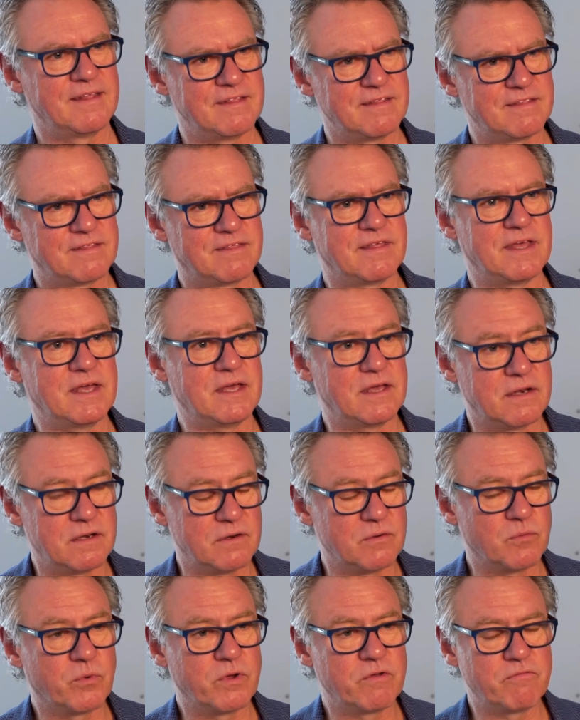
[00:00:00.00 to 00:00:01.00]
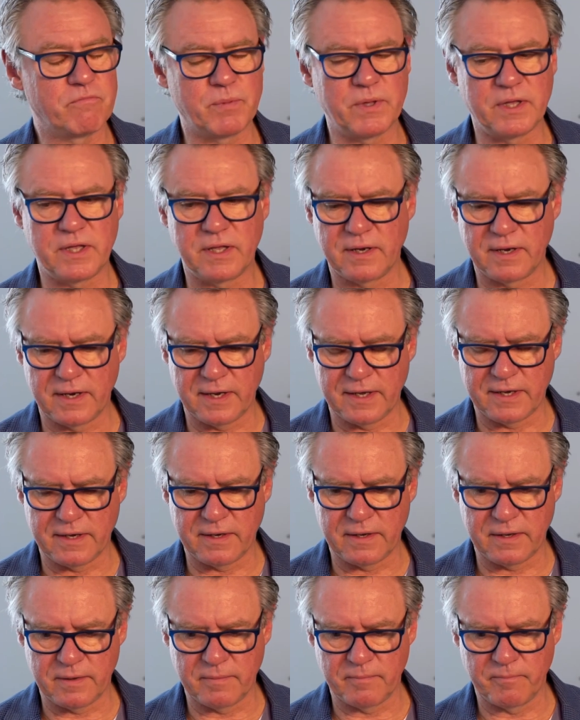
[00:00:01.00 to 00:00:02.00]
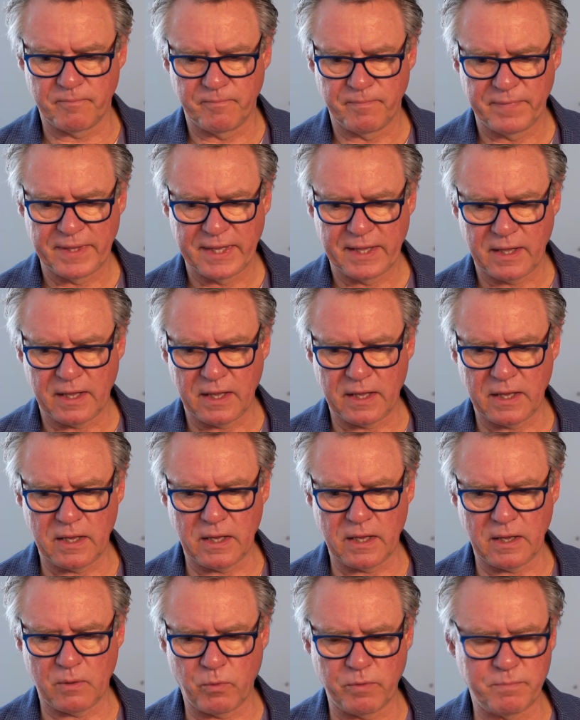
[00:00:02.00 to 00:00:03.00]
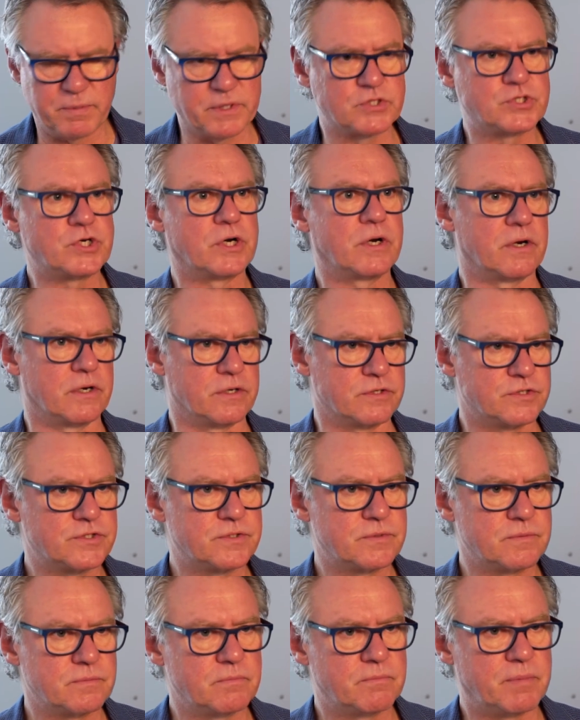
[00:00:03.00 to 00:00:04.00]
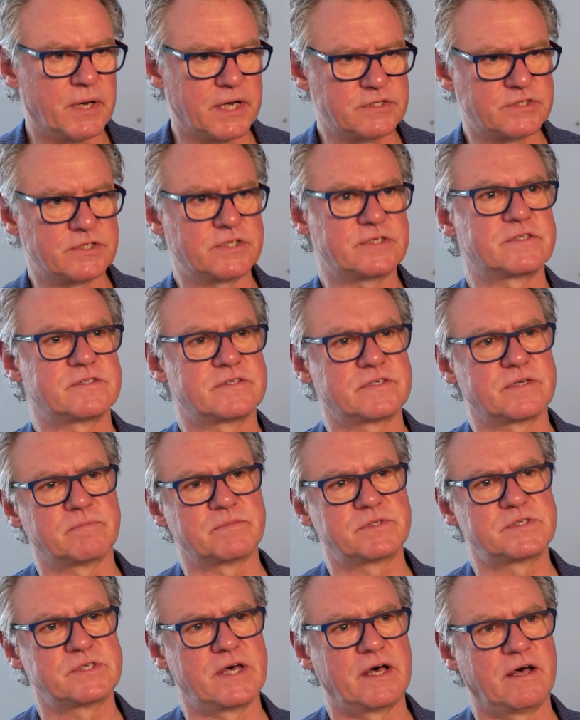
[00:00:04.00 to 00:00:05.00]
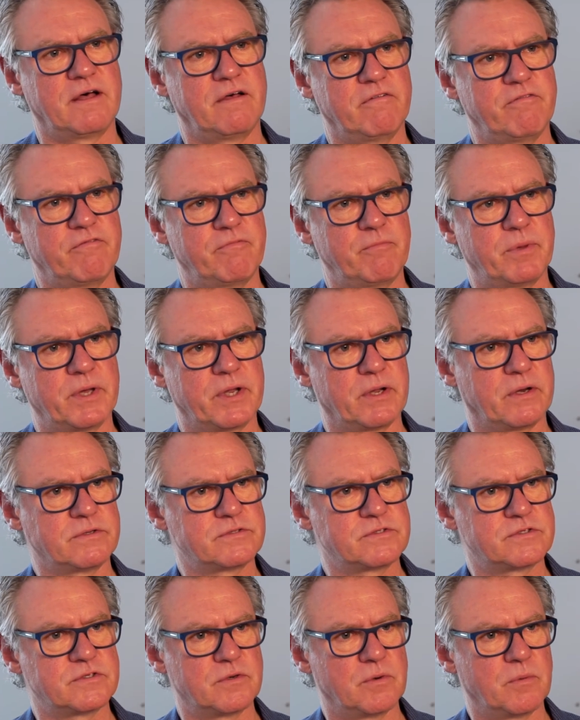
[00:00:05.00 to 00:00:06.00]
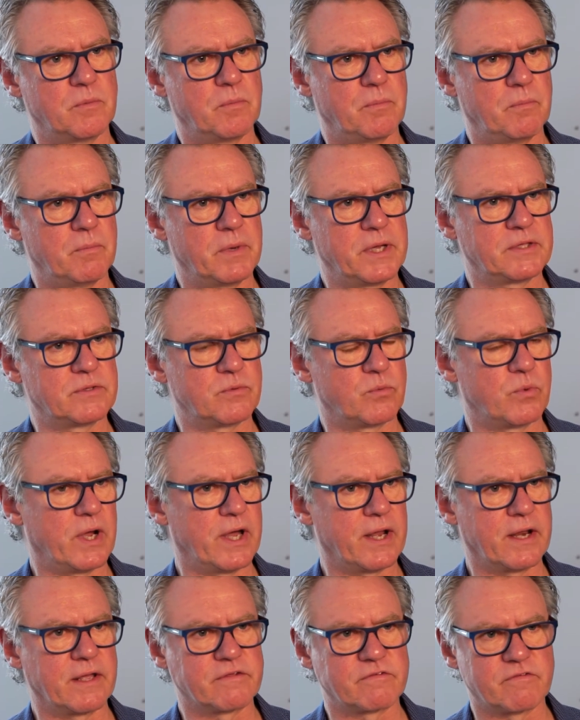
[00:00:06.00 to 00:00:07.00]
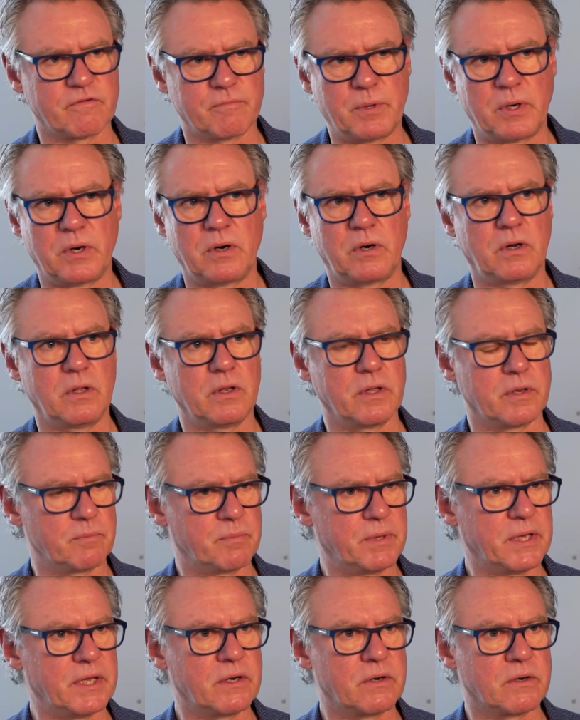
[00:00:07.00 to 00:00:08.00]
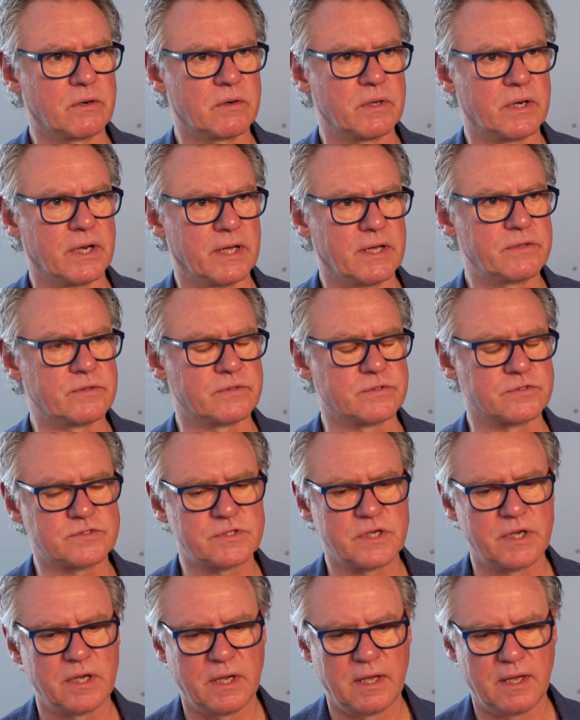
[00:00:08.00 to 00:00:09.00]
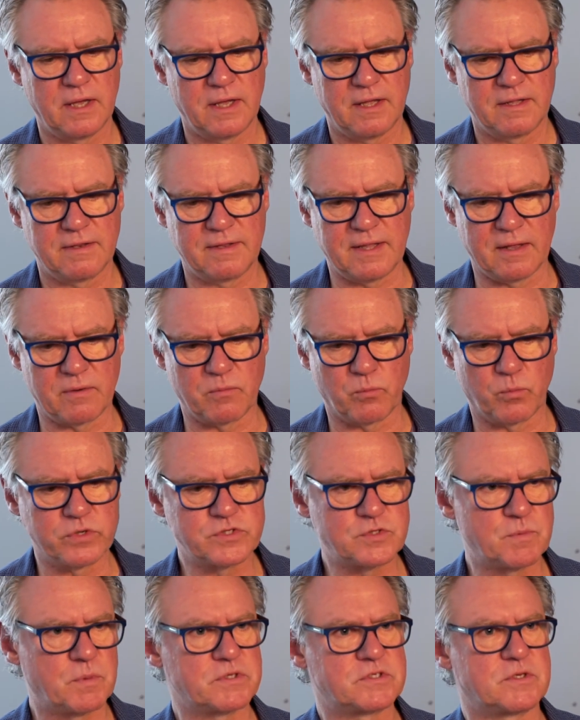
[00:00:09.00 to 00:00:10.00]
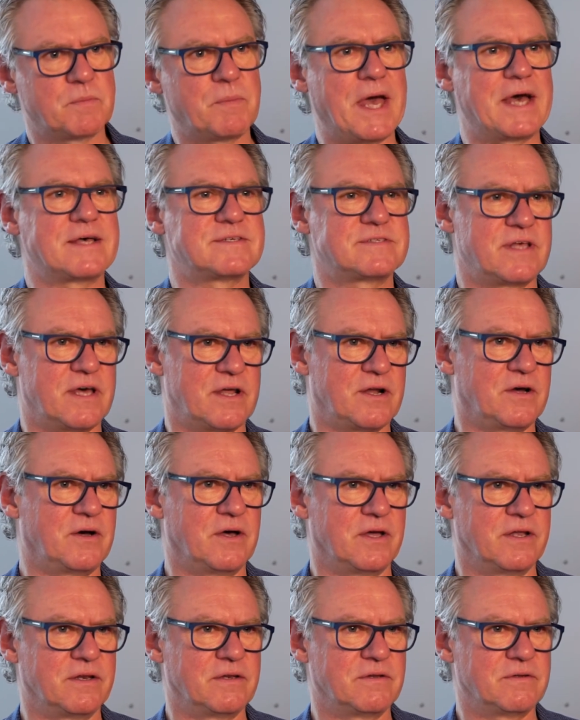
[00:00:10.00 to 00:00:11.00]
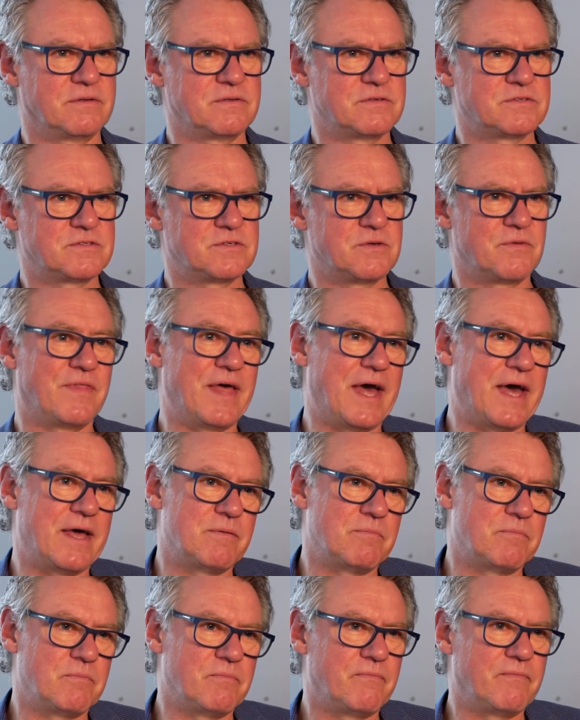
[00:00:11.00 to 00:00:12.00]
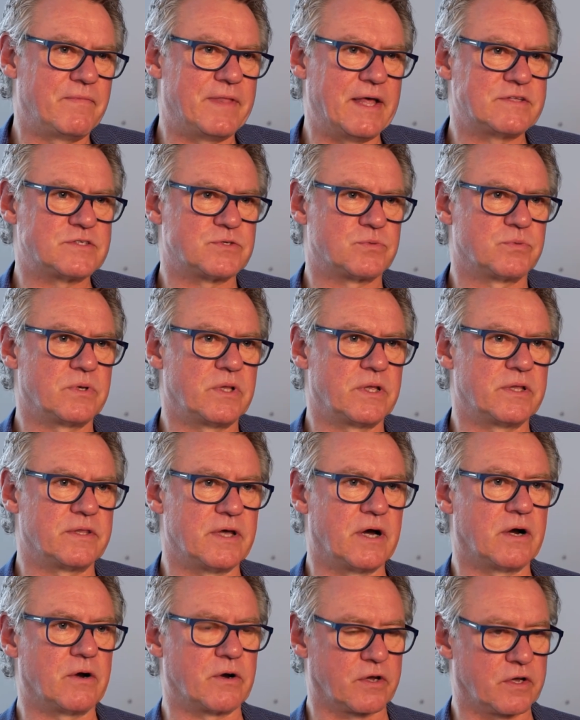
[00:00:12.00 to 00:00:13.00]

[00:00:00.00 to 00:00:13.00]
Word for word: Then we've been. Um, we've been charged by Jesus himself, but also in the writings of Paul and Peter and others, that we're supposed to pass that on. So that, that's really our